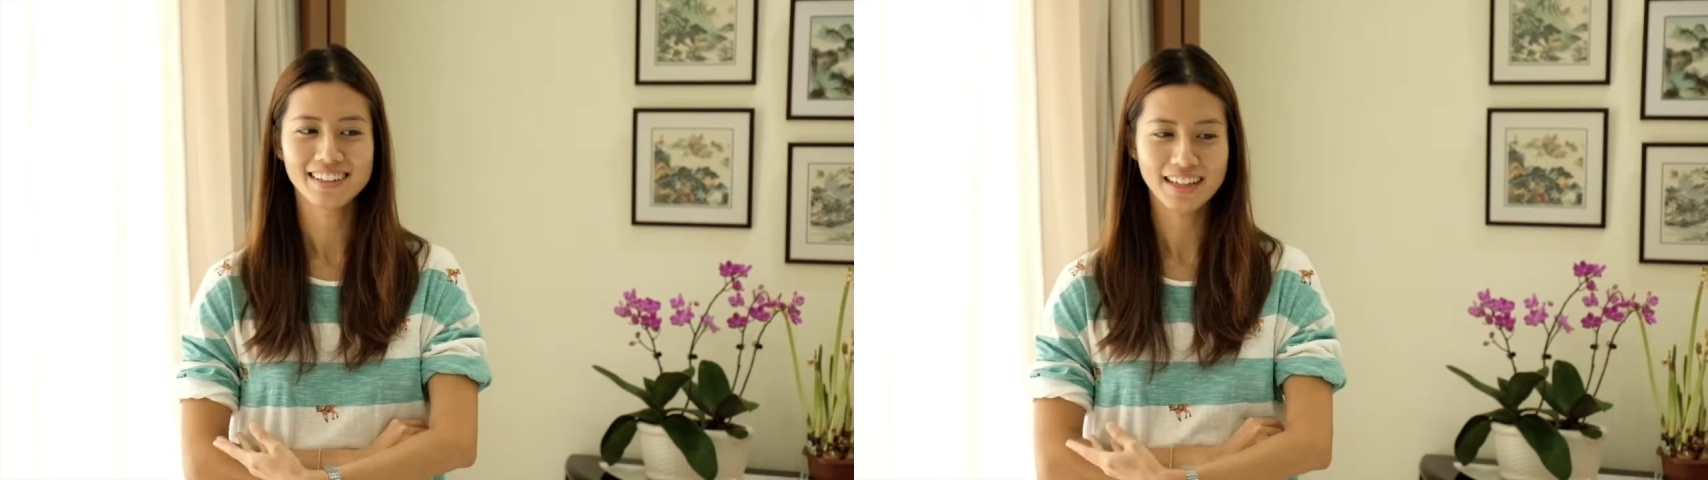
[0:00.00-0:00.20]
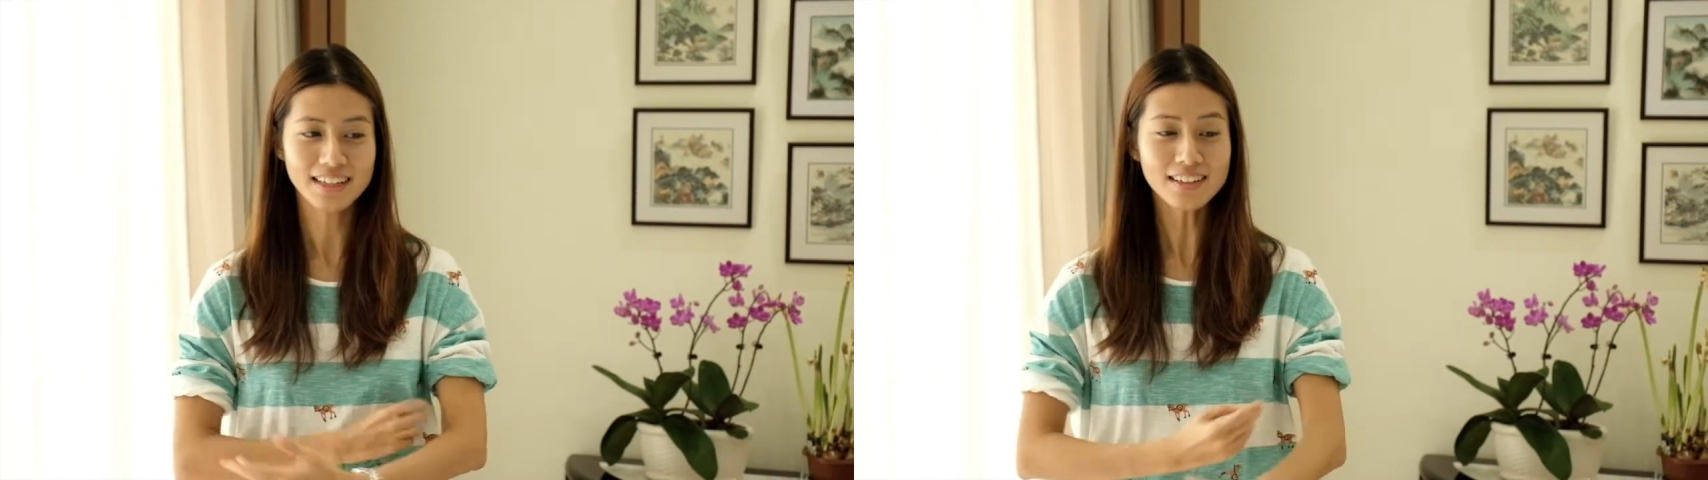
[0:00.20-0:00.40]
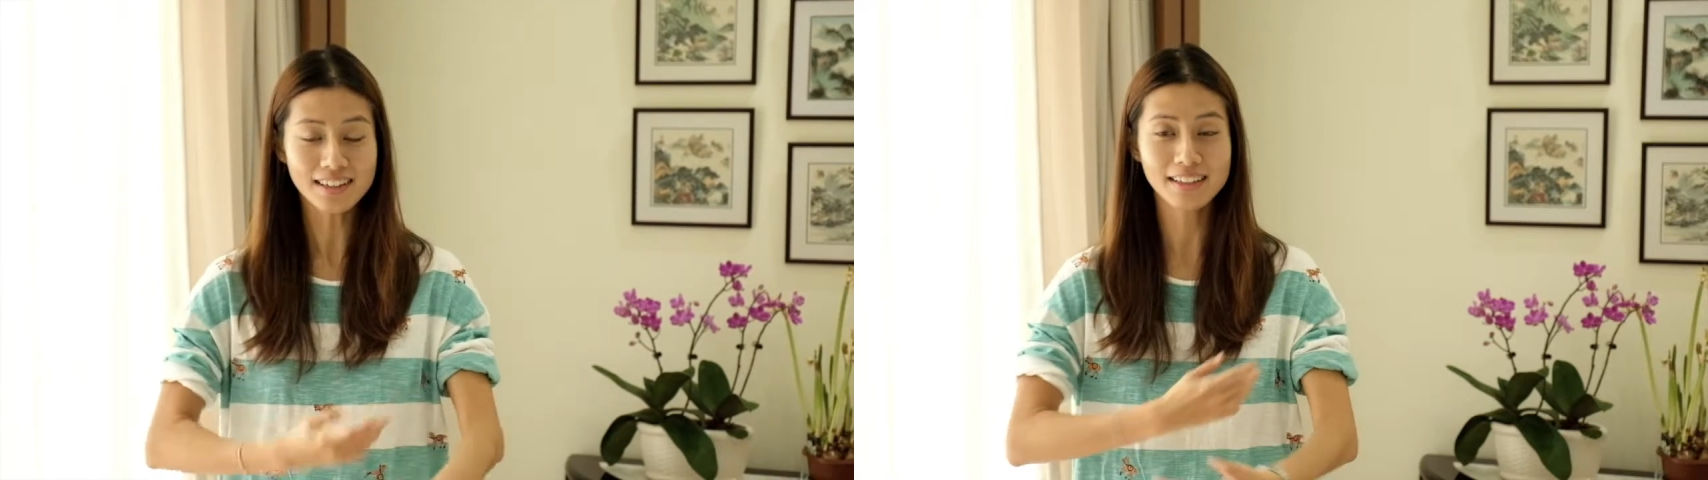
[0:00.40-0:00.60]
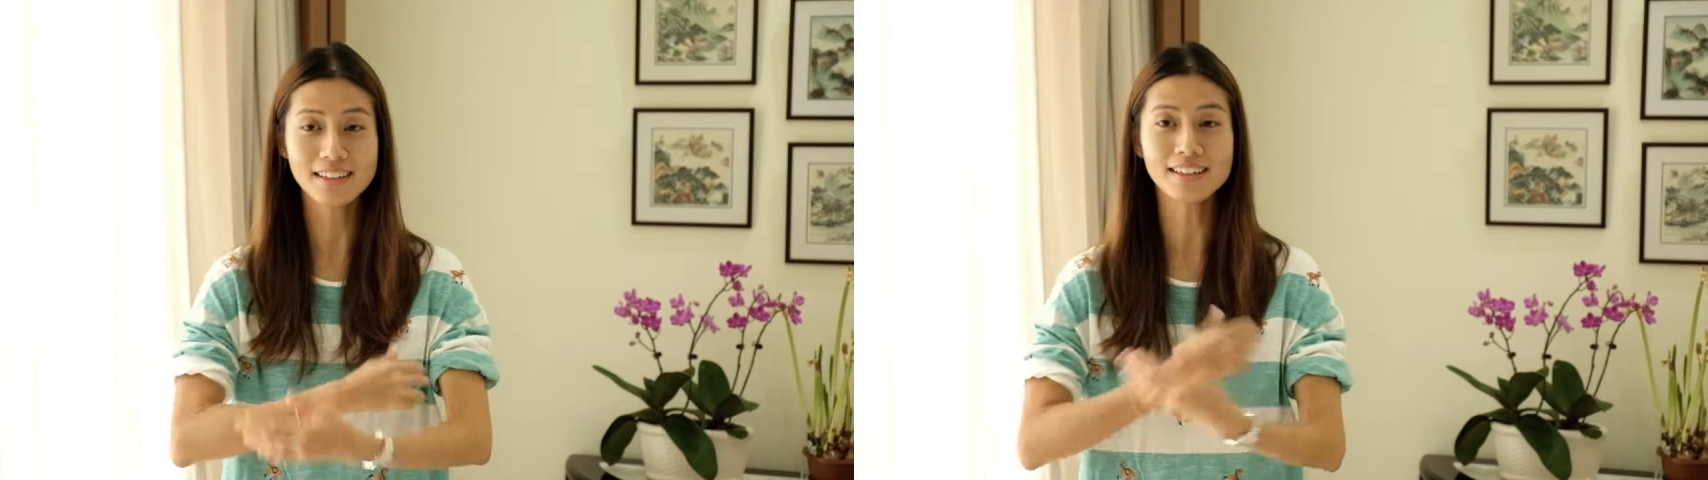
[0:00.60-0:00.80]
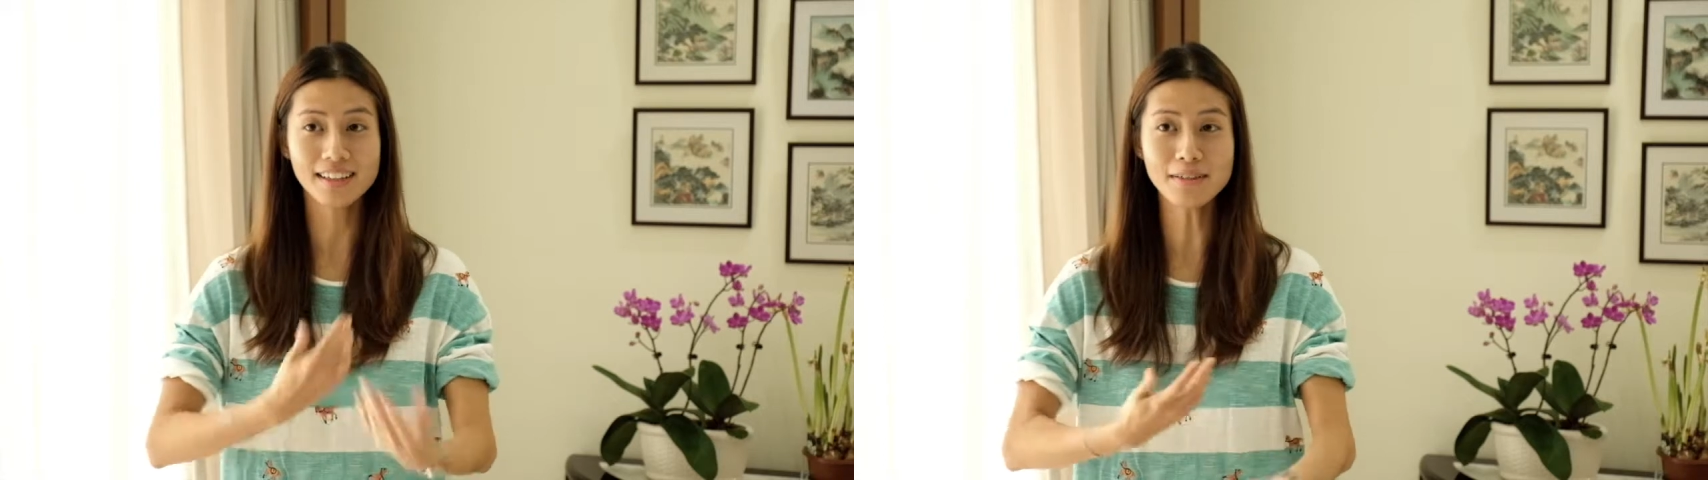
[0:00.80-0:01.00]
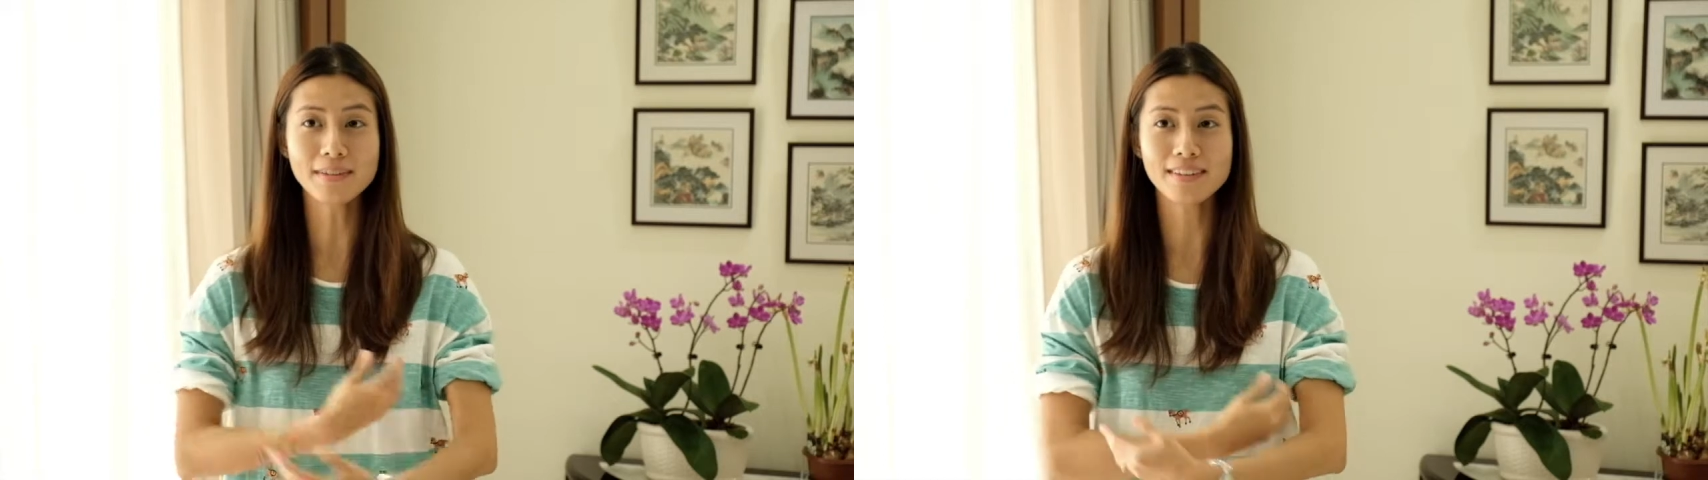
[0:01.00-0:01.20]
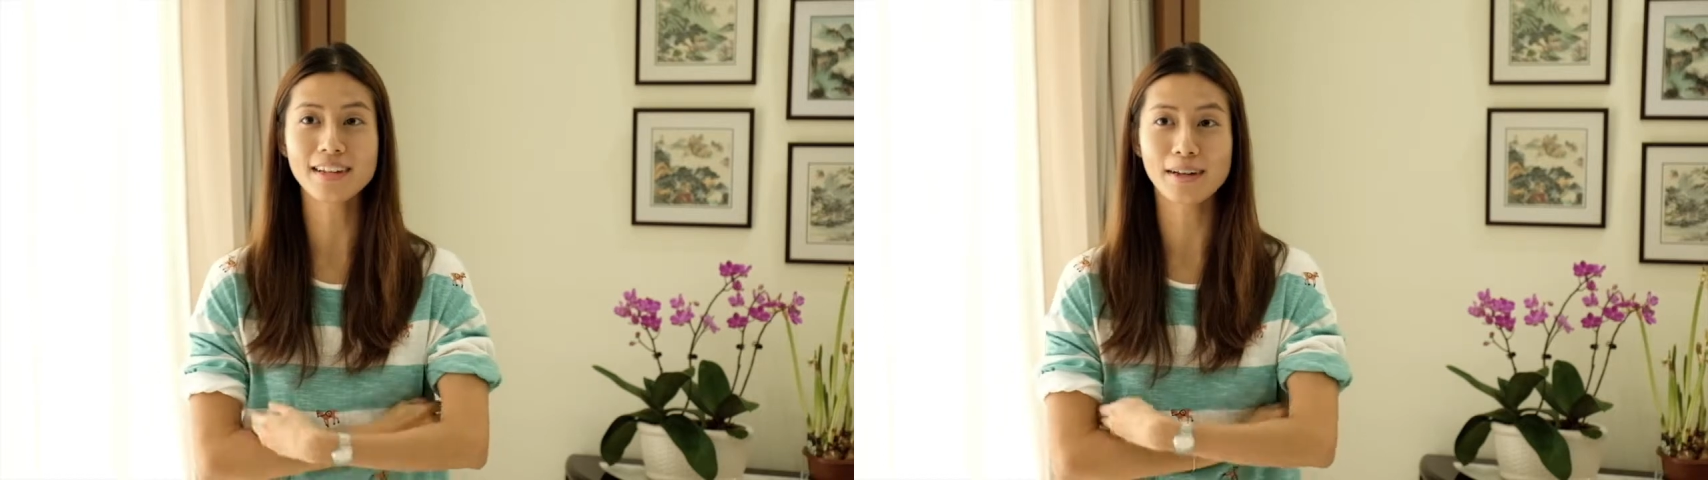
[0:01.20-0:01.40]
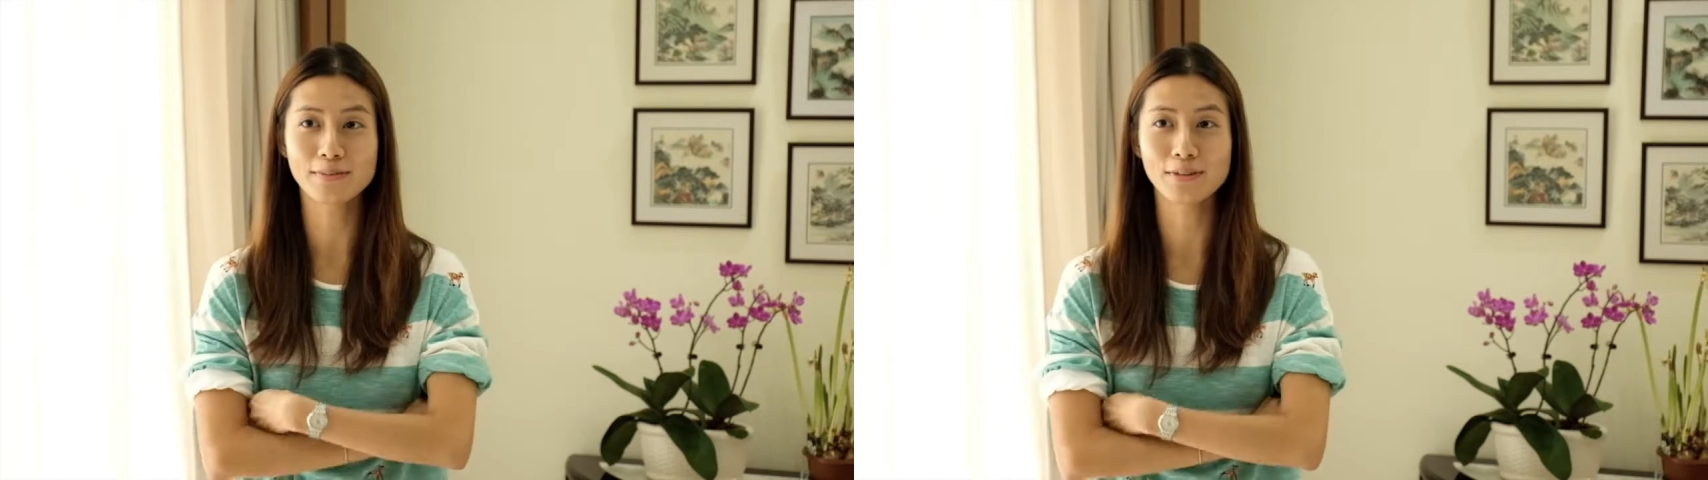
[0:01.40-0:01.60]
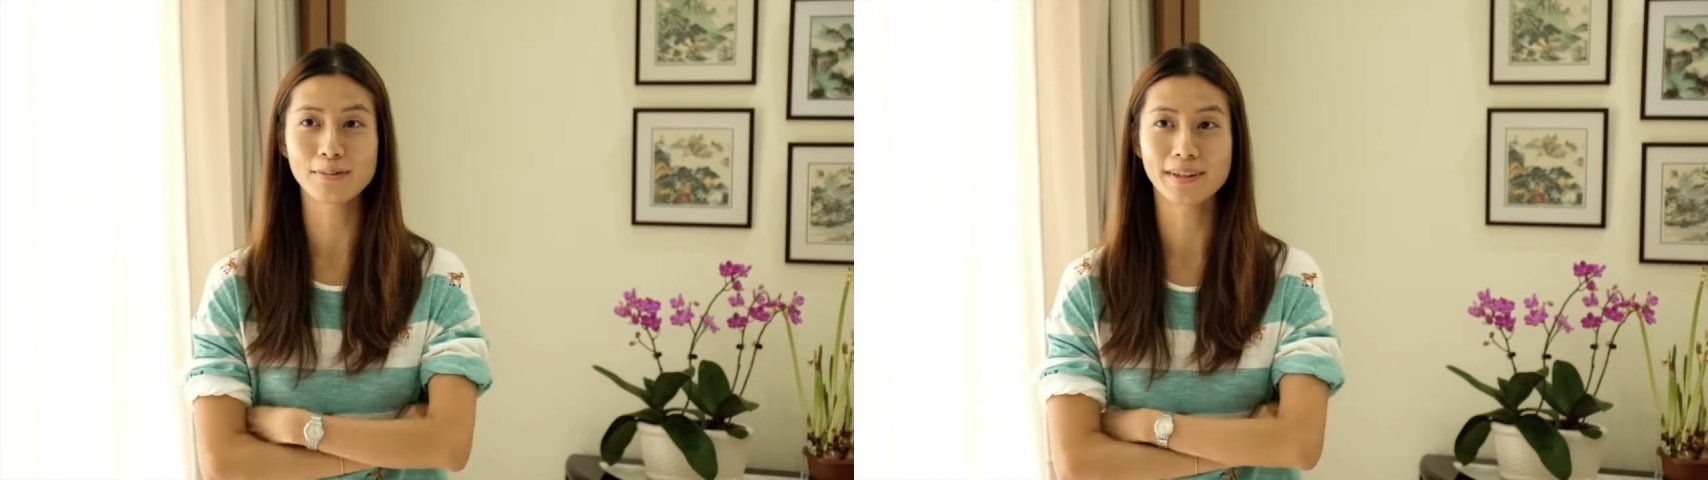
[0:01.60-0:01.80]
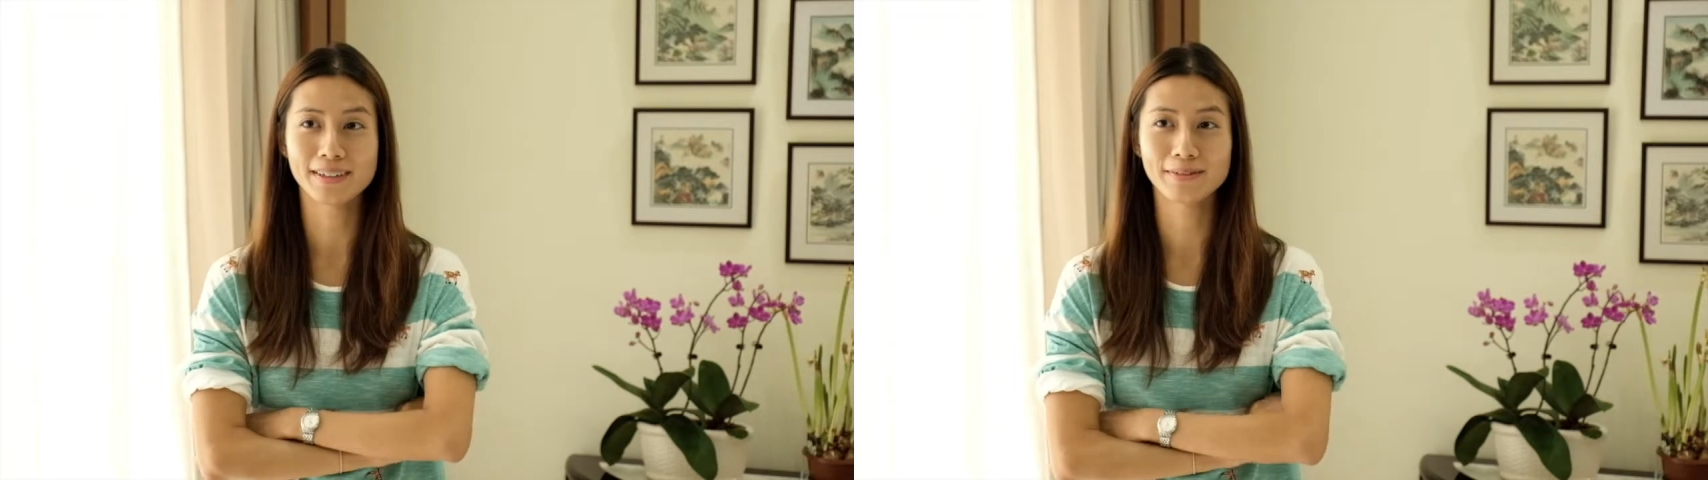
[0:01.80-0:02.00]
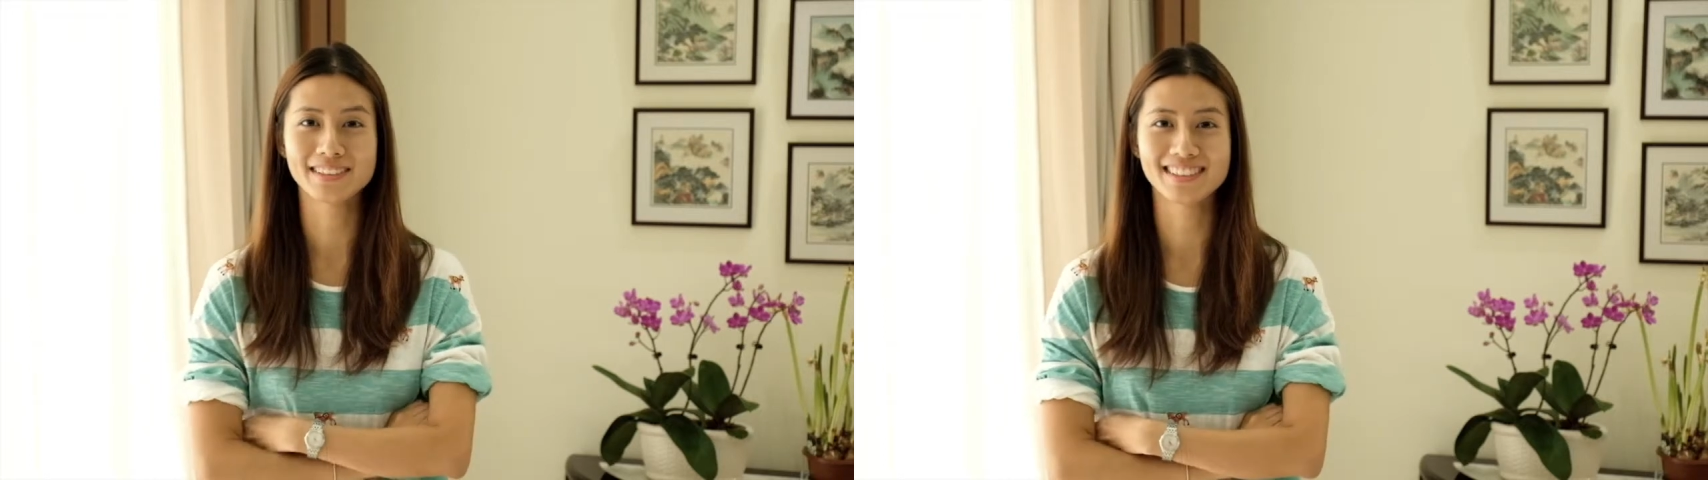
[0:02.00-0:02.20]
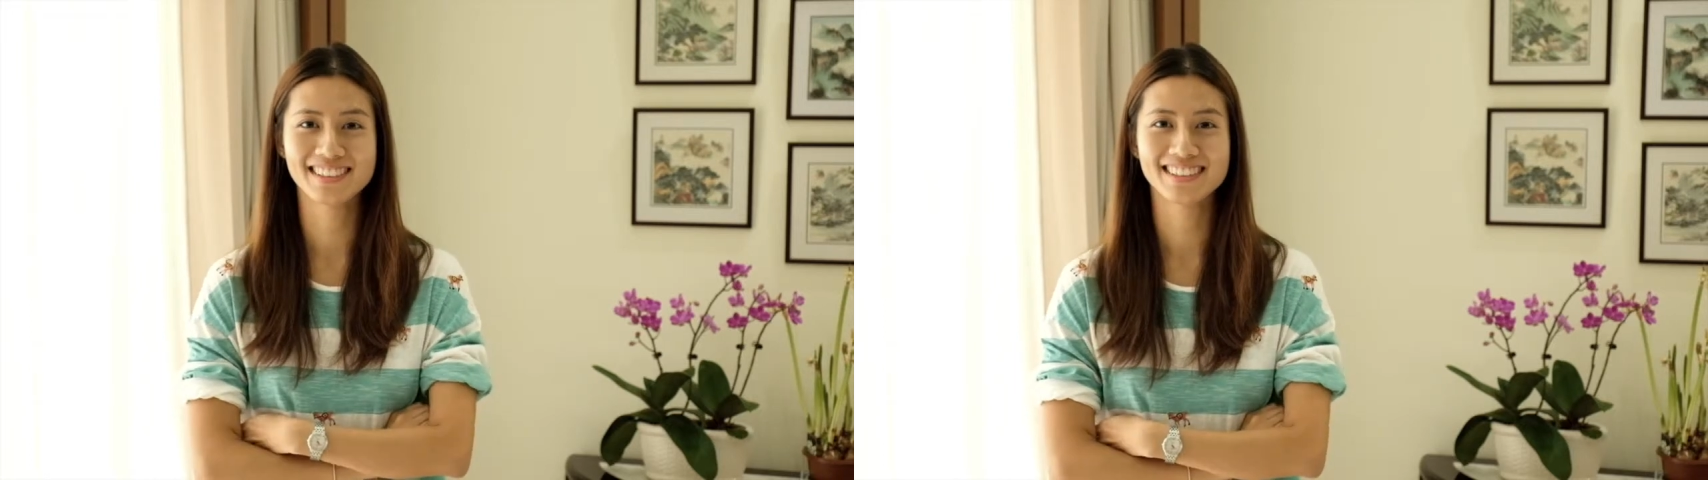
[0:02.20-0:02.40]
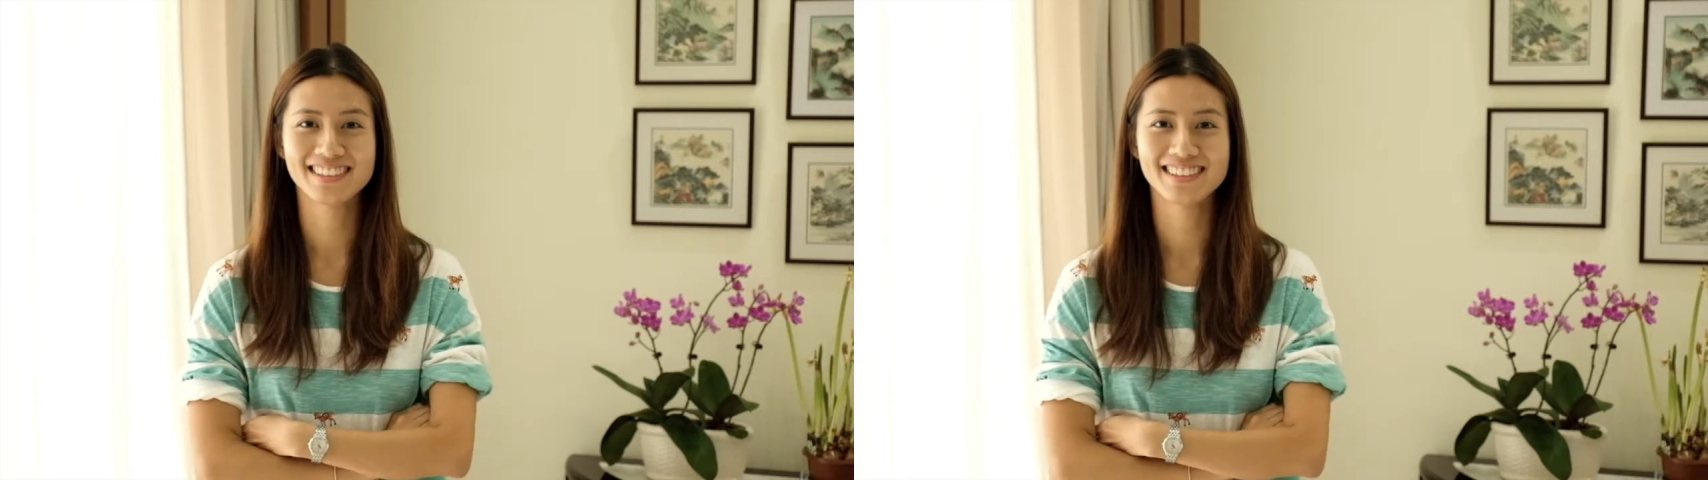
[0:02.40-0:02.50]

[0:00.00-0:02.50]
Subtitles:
Can it be seen that I'm folding my arms?